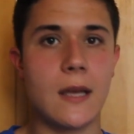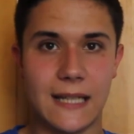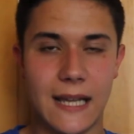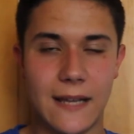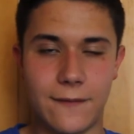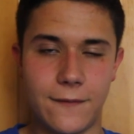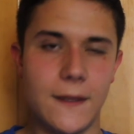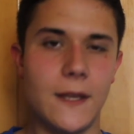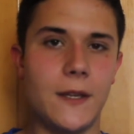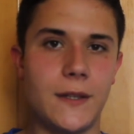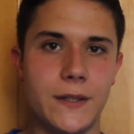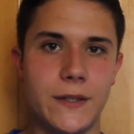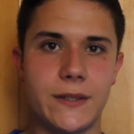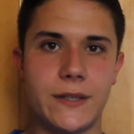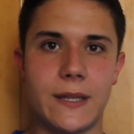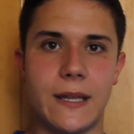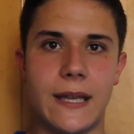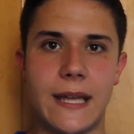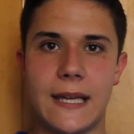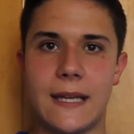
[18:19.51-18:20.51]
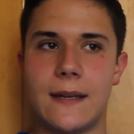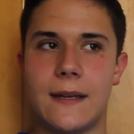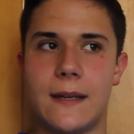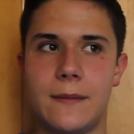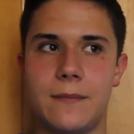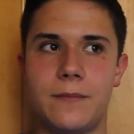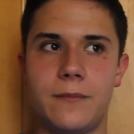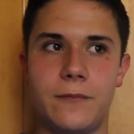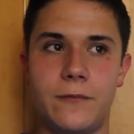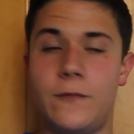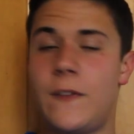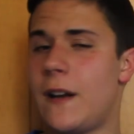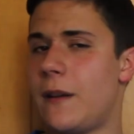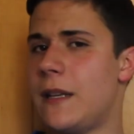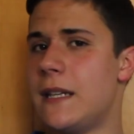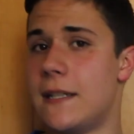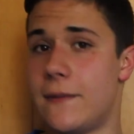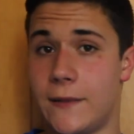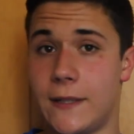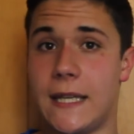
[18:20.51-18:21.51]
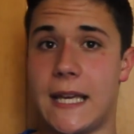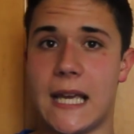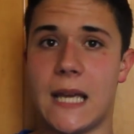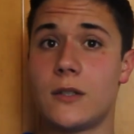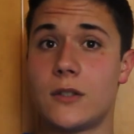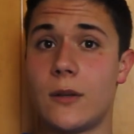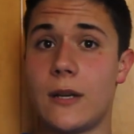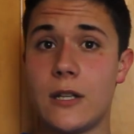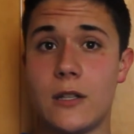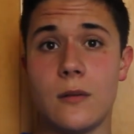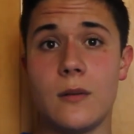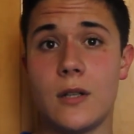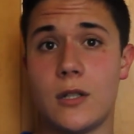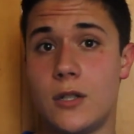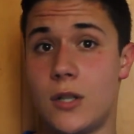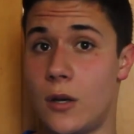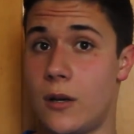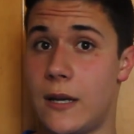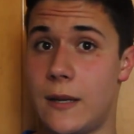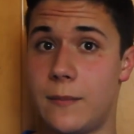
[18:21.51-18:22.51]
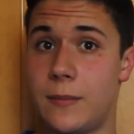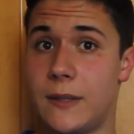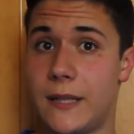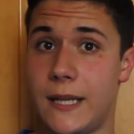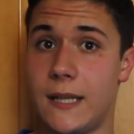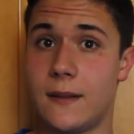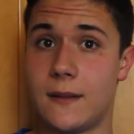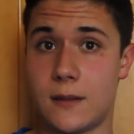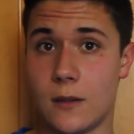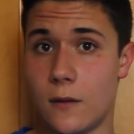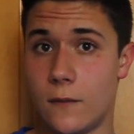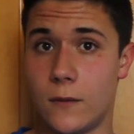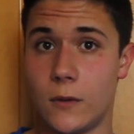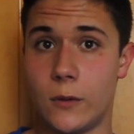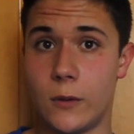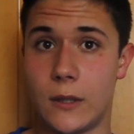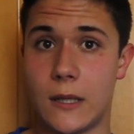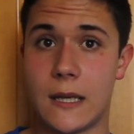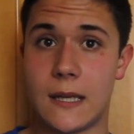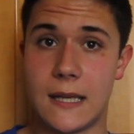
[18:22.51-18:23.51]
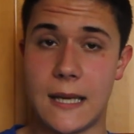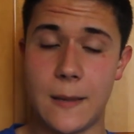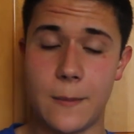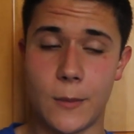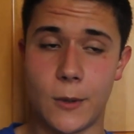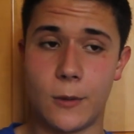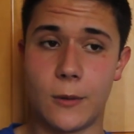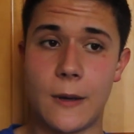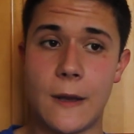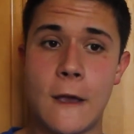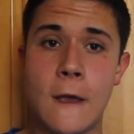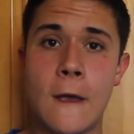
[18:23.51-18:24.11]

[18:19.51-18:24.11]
It feels like a fairly different game. So I do enjoy playing this Overlord game mode,